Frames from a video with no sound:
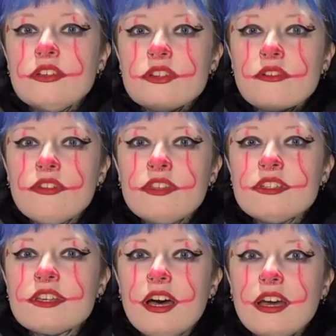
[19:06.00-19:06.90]
so I've got
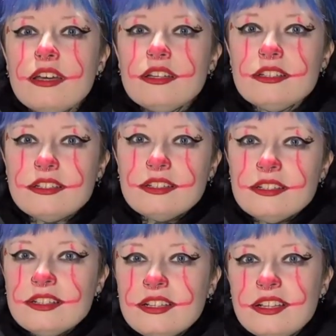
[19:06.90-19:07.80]
this guy.
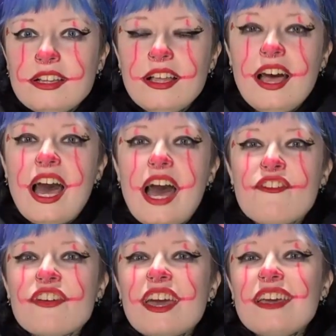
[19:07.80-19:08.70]

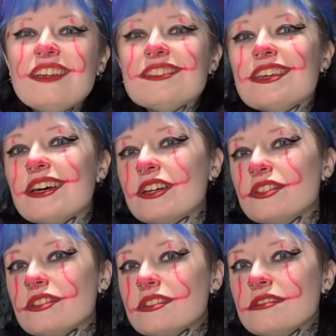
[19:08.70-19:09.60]
I forget he's there
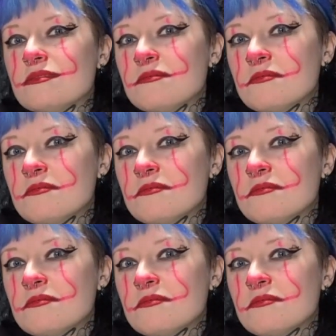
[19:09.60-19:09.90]
because